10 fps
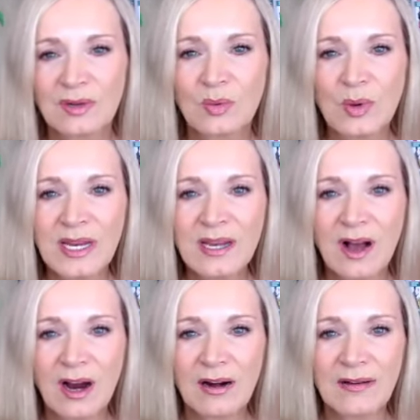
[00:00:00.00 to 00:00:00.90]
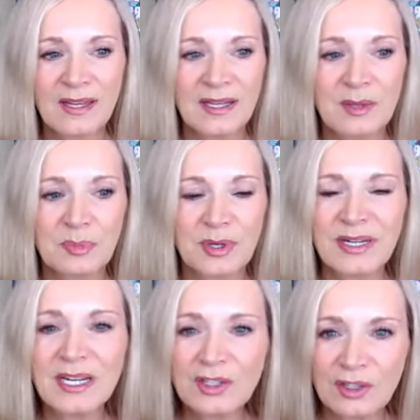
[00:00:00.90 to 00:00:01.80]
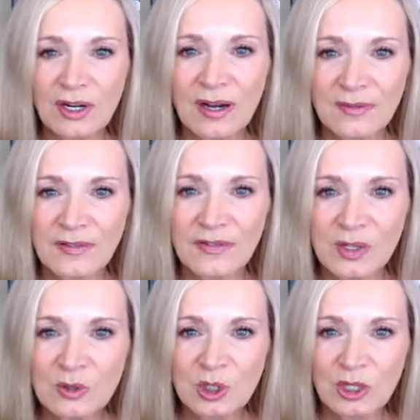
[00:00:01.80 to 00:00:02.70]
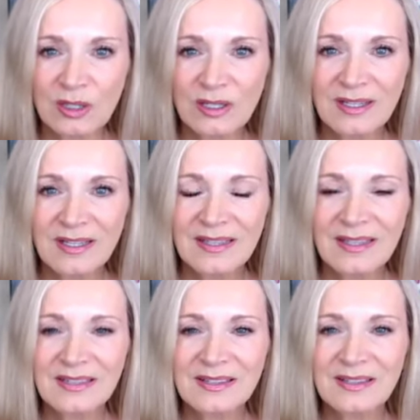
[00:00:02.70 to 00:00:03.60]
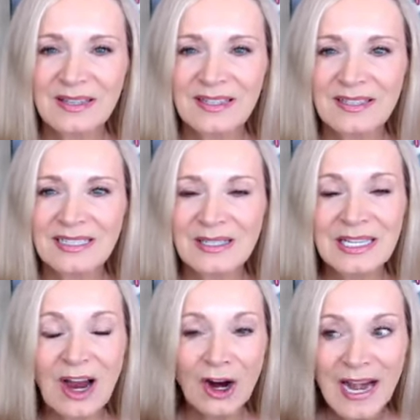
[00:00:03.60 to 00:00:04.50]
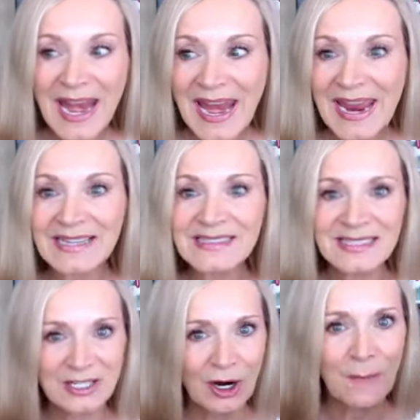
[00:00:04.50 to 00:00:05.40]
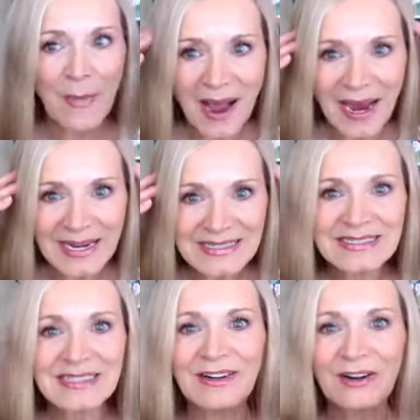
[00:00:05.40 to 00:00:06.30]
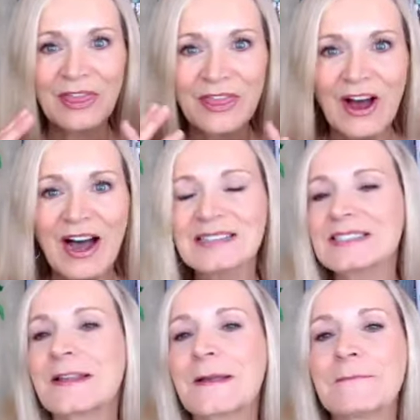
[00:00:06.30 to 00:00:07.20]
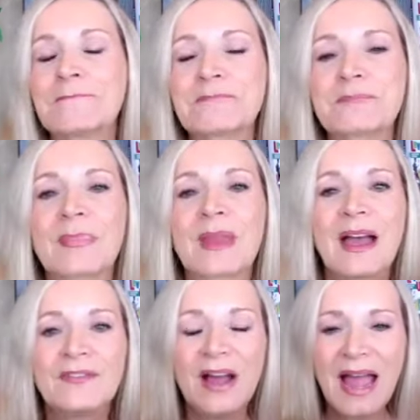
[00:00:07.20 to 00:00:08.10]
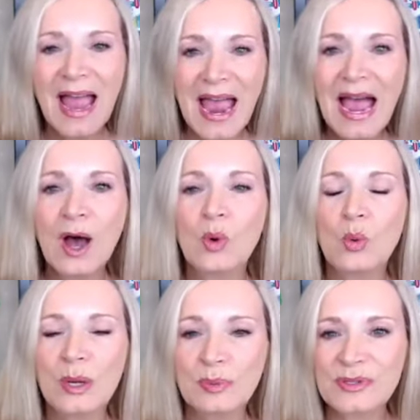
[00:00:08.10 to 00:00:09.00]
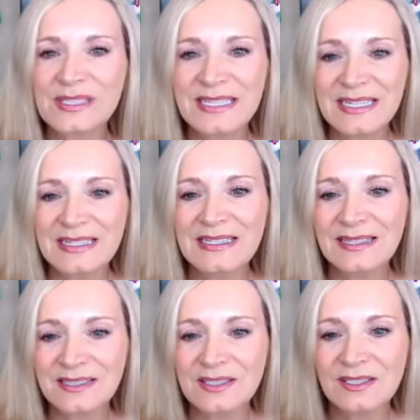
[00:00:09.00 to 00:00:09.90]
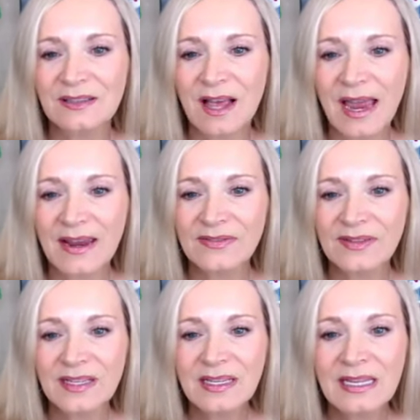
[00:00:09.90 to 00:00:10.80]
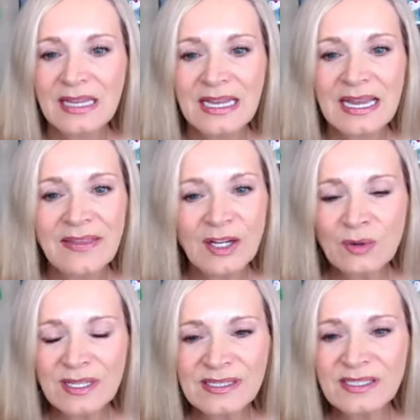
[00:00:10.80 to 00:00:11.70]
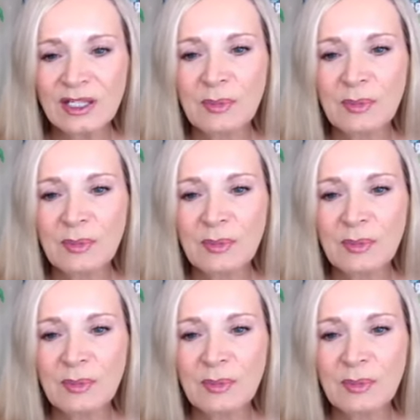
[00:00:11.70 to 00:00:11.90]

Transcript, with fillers: we are the predictor of our future it's in in our hands in our mind in our thoughts of how we proceed into life and they don't necessarily